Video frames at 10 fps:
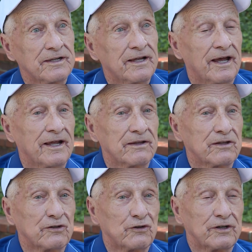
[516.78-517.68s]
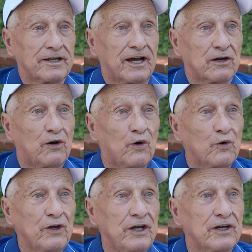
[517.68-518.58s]
And during that
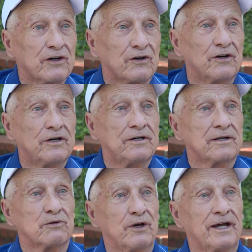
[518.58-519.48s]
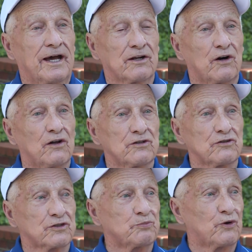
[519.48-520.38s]
whole year, we had all
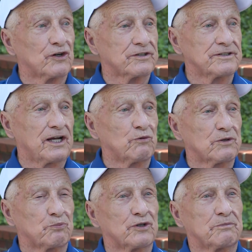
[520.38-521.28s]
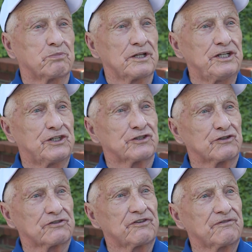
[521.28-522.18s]
those sports, and they would put
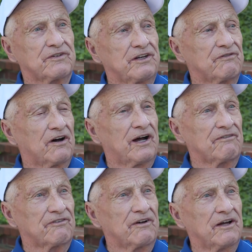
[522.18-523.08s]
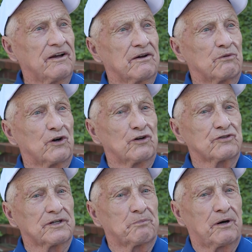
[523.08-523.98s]
bleachers, 55
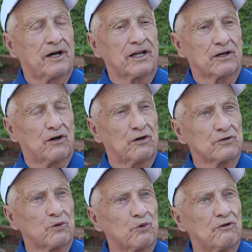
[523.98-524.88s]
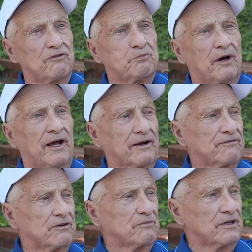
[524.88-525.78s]
rows up high, called the Wolf Pack,
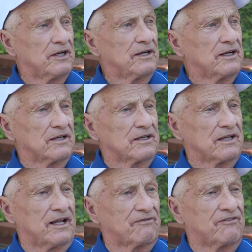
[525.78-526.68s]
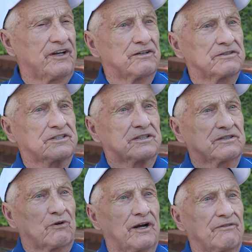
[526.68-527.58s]
from left field to
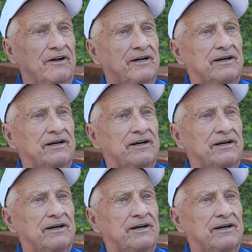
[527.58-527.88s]
right field.